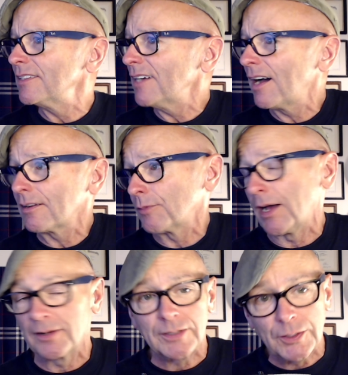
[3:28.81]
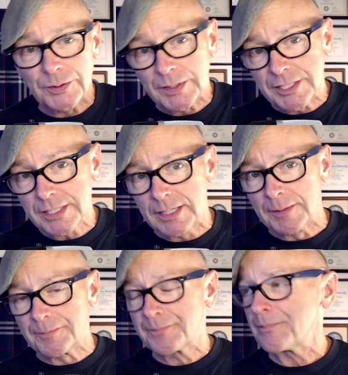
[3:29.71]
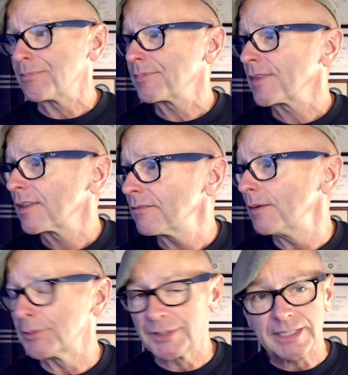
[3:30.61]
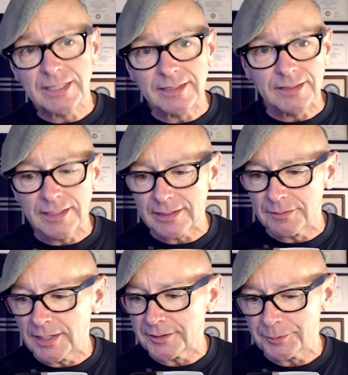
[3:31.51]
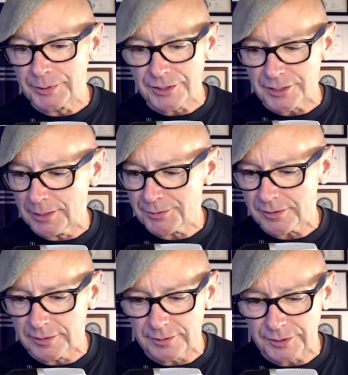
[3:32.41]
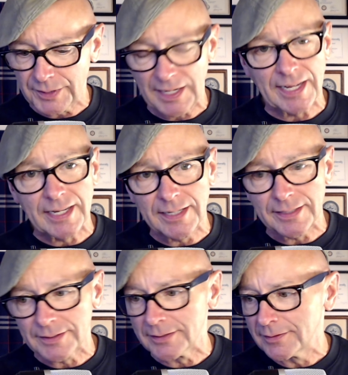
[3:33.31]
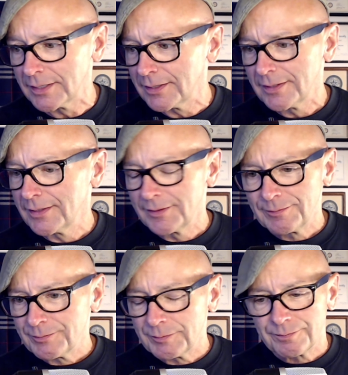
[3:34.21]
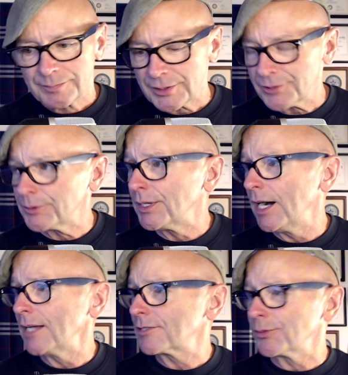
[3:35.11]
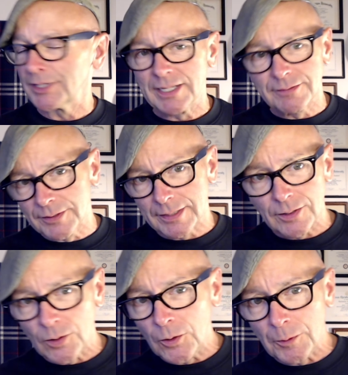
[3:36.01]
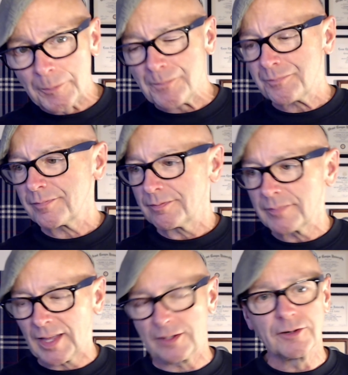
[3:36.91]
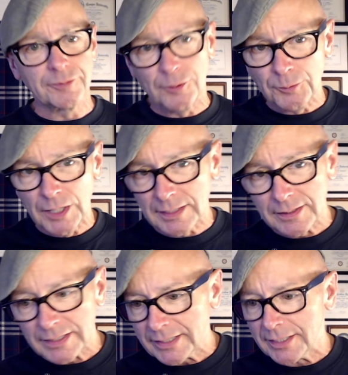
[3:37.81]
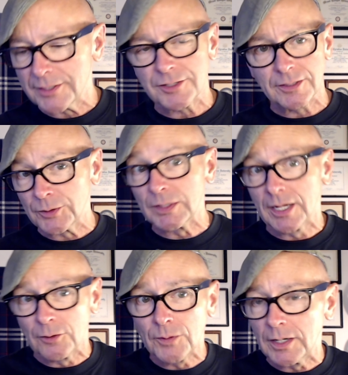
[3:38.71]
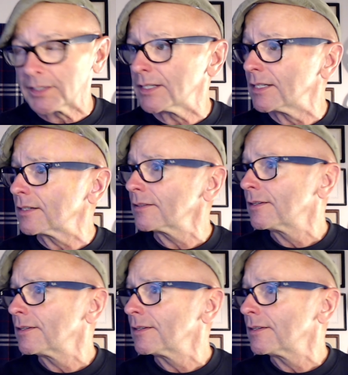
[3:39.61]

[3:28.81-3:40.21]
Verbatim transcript: I, well, I don't go to a gym. If I'm doing anything, I might do push ups or do a hang or squats, whatever, at home. I go for a run on occasion, do a lot of walking.